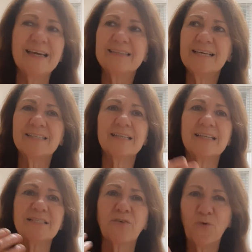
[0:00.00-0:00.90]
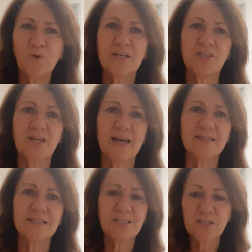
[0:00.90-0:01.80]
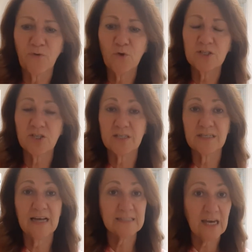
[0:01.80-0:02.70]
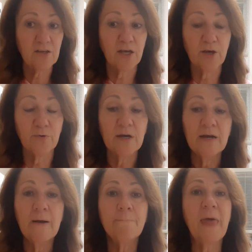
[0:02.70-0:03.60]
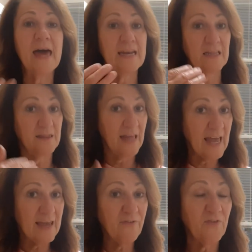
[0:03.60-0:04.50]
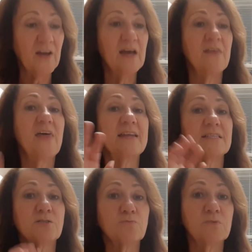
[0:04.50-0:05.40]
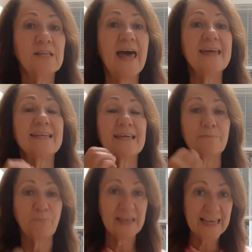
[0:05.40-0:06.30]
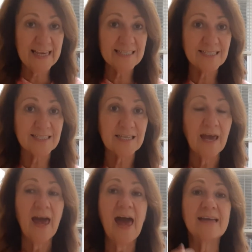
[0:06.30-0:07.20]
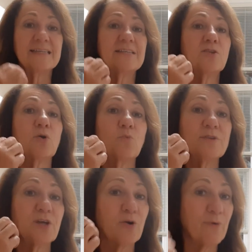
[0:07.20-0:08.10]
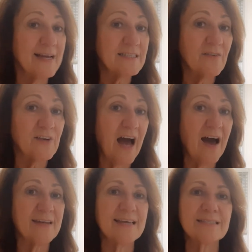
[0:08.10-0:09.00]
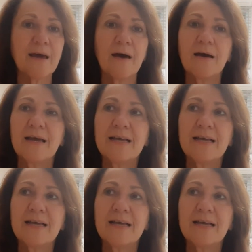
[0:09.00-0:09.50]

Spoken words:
That's foolishness. It's just foolishness. And I'll tell you that a life that is led in peace and with the grace of God is a